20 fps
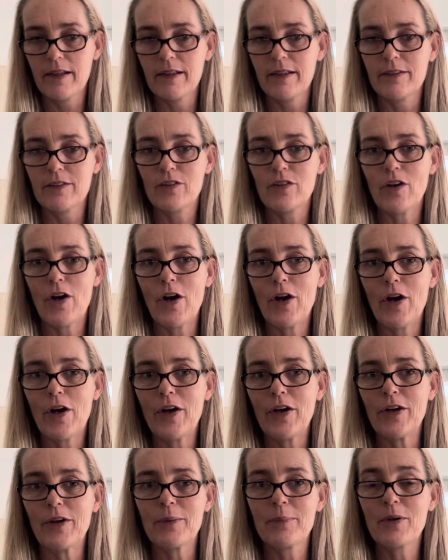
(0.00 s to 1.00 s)

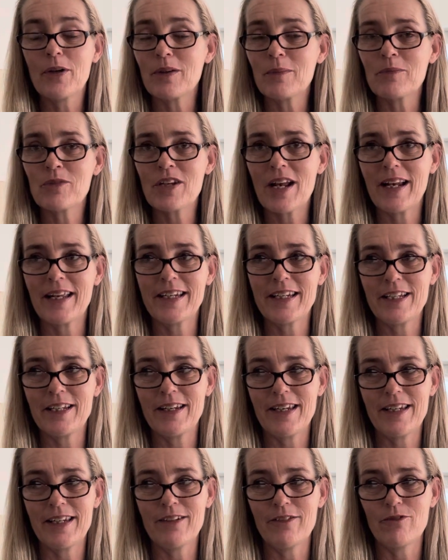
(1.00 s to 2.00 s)
So because I'm channeling
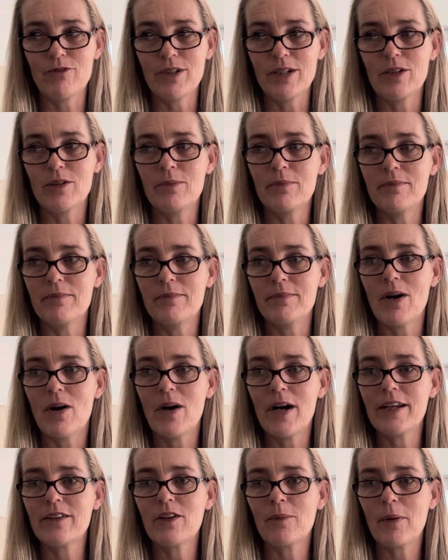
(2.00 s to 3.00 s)
in real
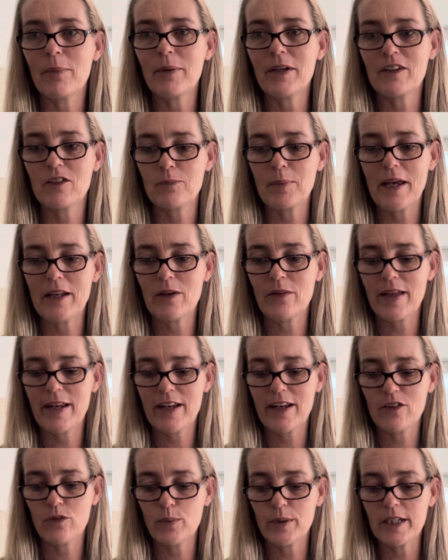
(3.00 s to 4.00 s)
mind, I'll probably expand on that
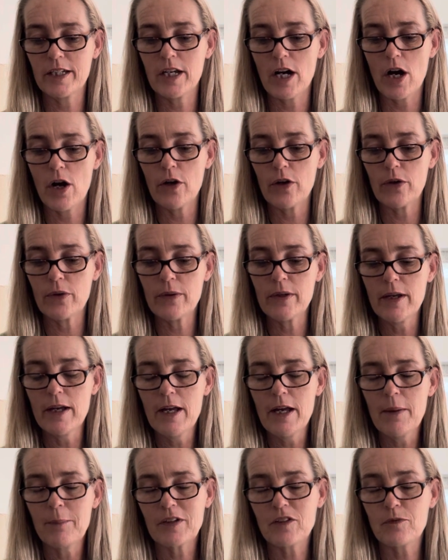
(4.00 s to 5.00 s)
as we go.
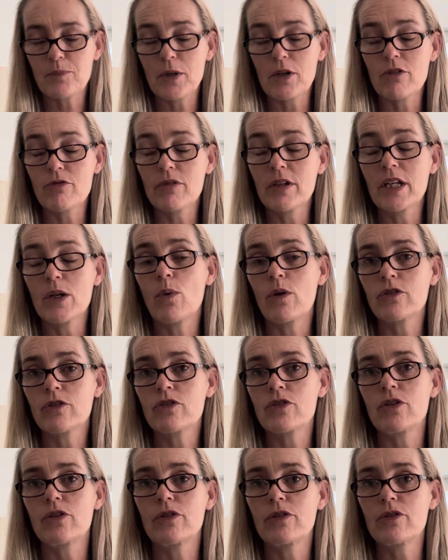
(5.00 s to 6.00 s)
But Spirit really
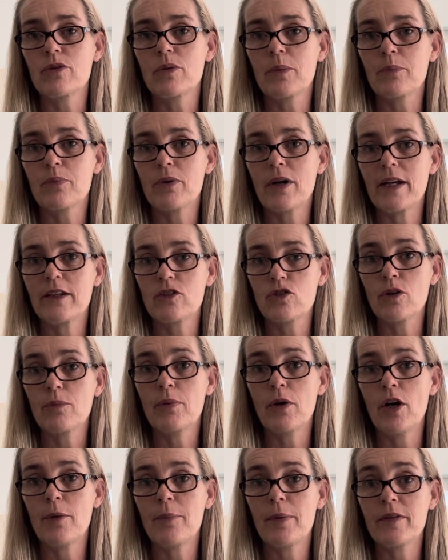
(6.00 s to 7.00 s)
wants you to embrace your
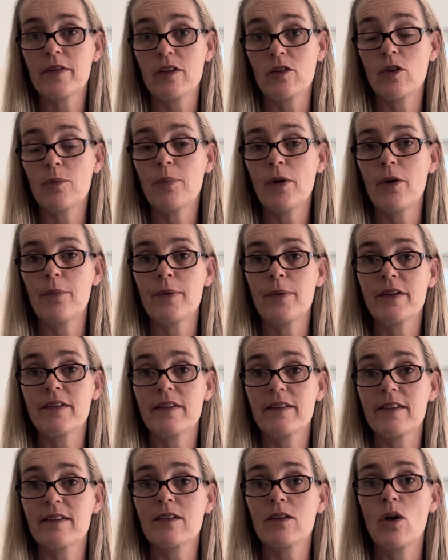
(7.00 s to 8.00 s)
purpose, and your purpose
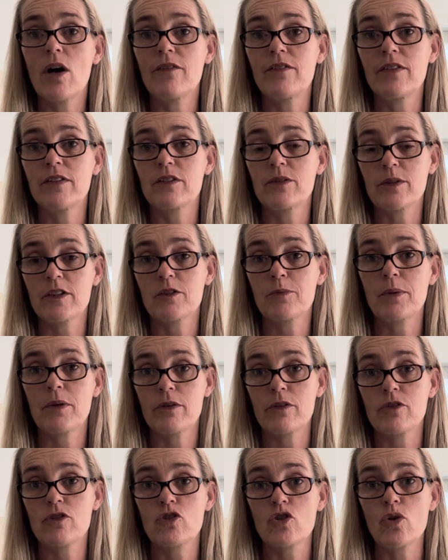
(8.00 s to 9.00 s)
in this life is to
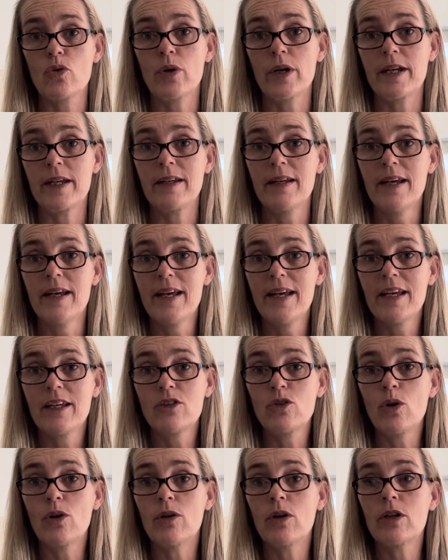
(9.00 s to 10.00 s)
experience joy.
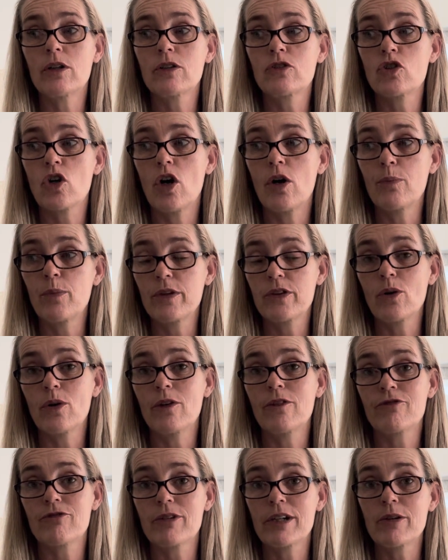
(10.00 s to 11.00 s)
Your job with your
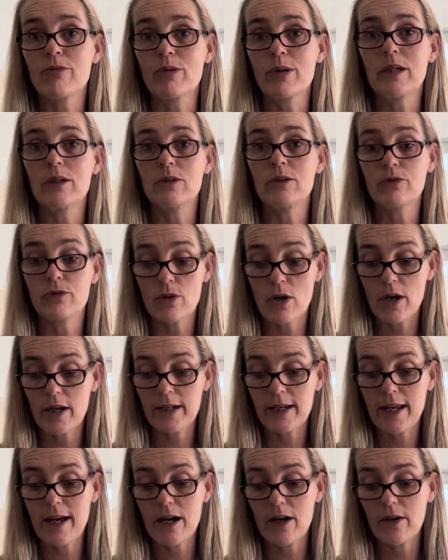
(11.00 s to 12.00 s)
free will right
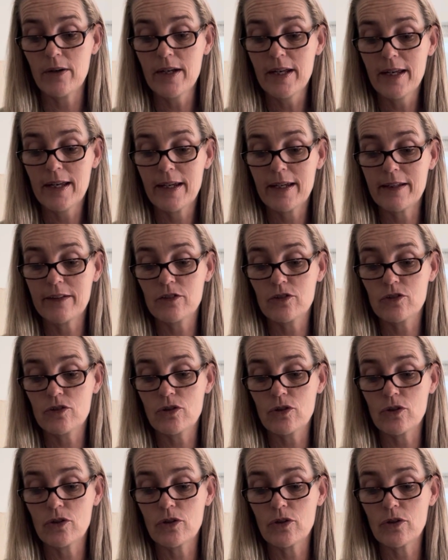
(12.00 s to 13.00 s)
now is
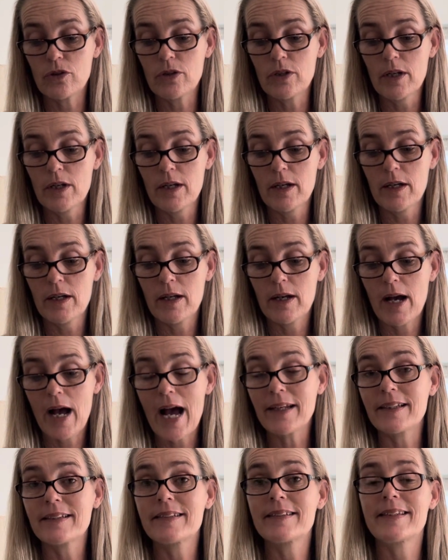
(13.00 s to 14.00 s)
to
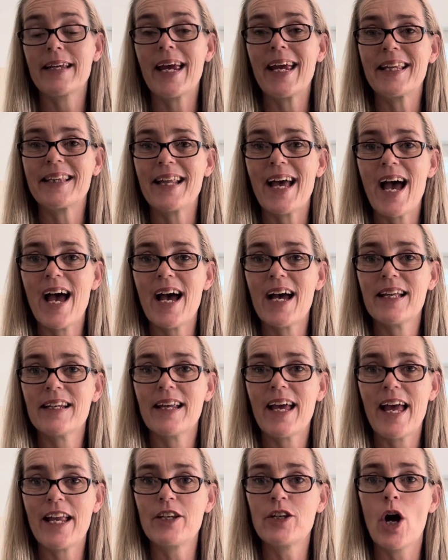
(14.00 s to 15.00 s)
understand that
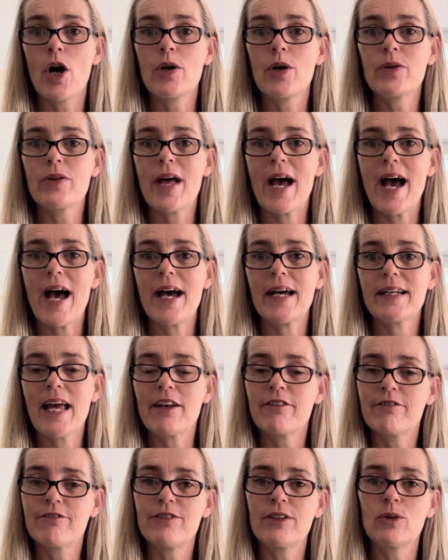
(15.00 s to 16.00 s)
and know that
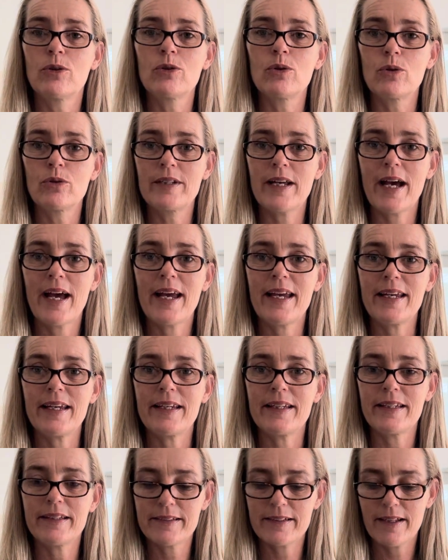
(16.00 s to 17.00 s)
and fill your
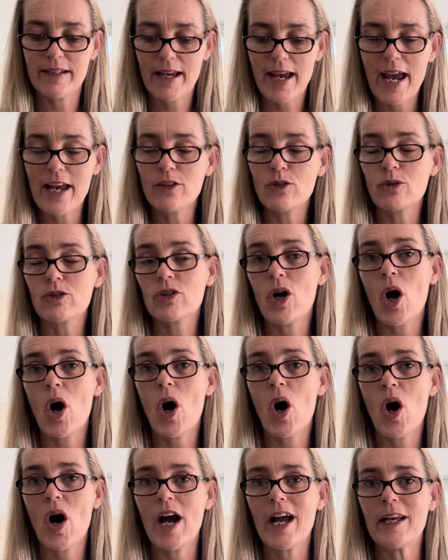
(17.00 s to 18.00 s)
days and your
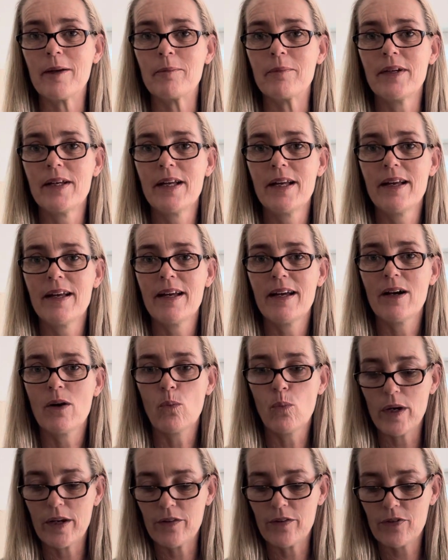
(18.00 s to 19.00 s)
time
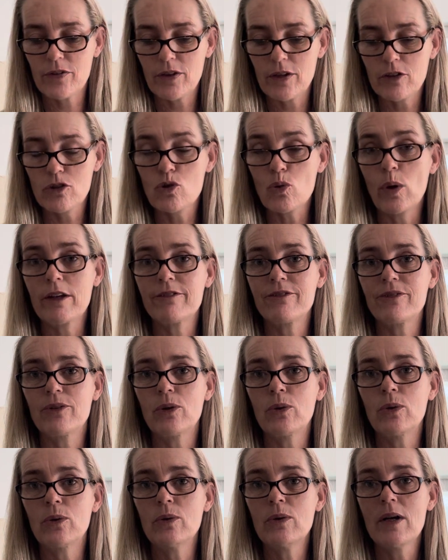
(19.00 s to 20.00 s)
with
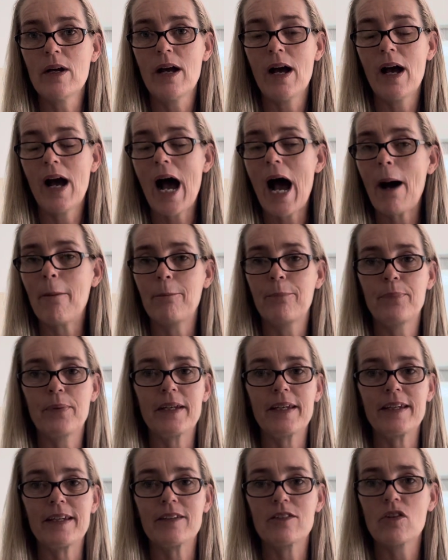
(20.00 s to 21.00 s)
joyful,
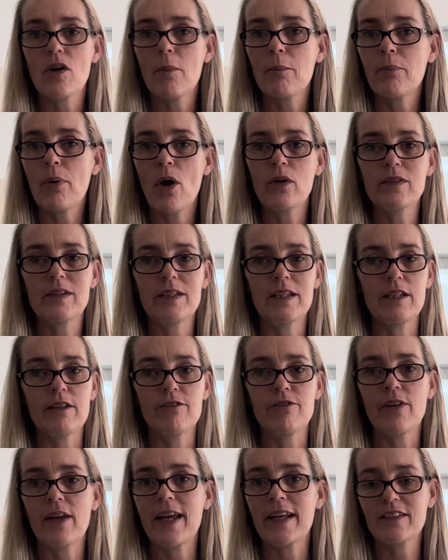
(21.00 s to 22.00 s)
upbeat,
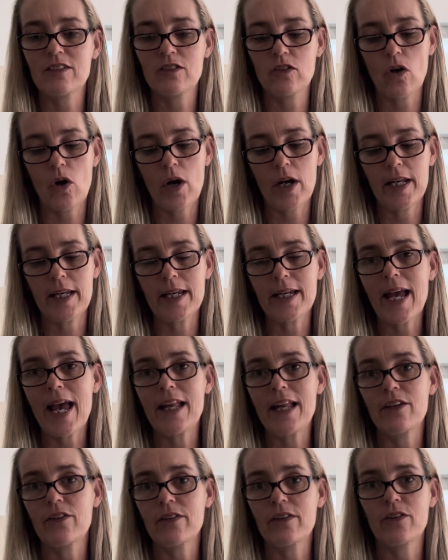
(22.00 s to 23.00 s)
positive, exciting
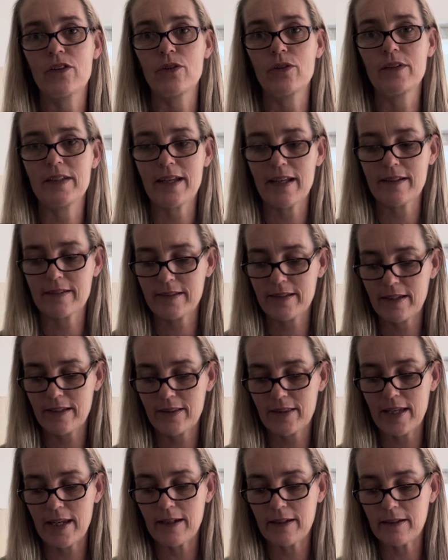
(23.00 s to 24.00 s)
and enthusiastic
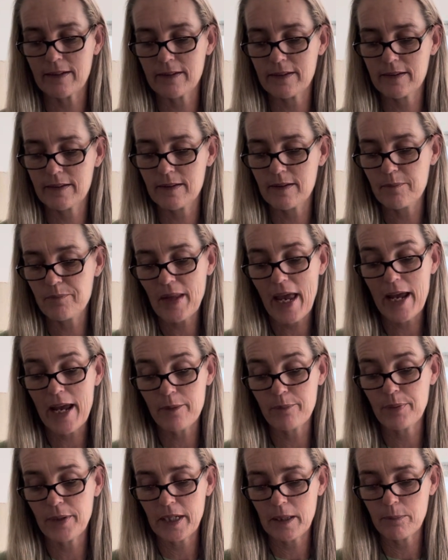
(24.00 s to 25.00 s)
things
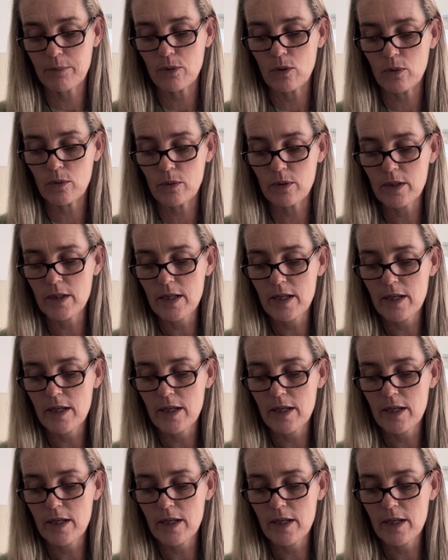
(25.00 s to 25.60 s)
and people.